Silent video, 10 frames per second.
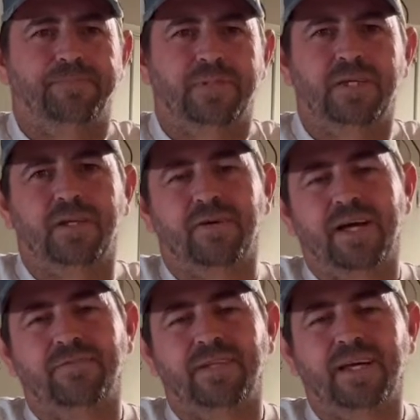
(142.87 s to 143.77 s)
You know,
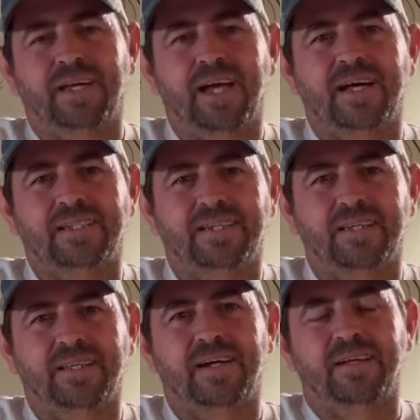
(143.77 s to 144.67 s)
having that guy
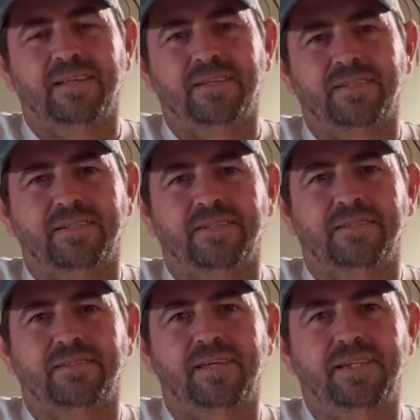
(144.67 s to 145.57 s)
sitting there that
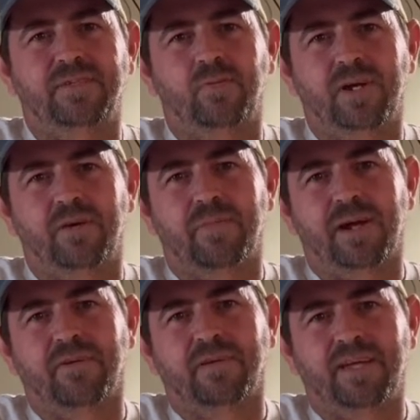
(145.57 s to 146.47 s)
needs a
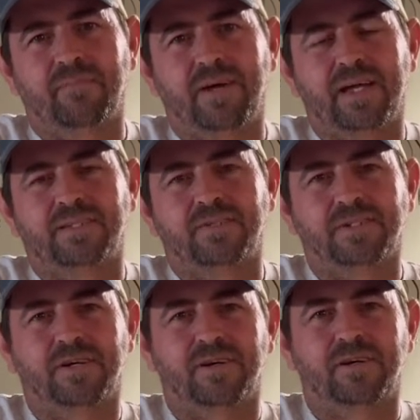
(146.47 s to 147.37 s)
wheelbarrow to get back to
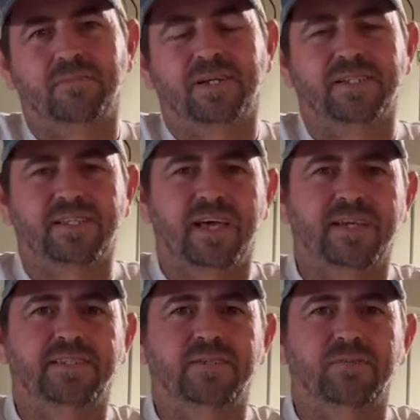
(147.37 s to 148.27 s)
his car because he
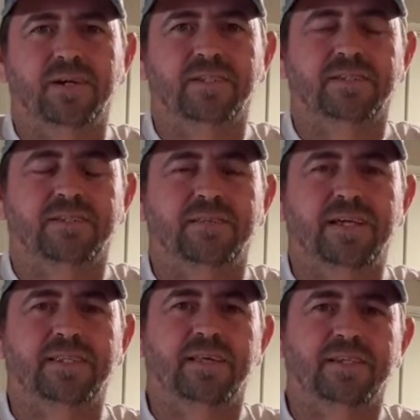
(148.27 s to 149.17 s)
ate too
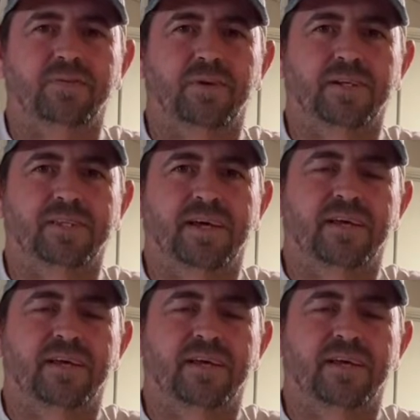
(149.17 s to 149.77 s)
much, that's where it's at.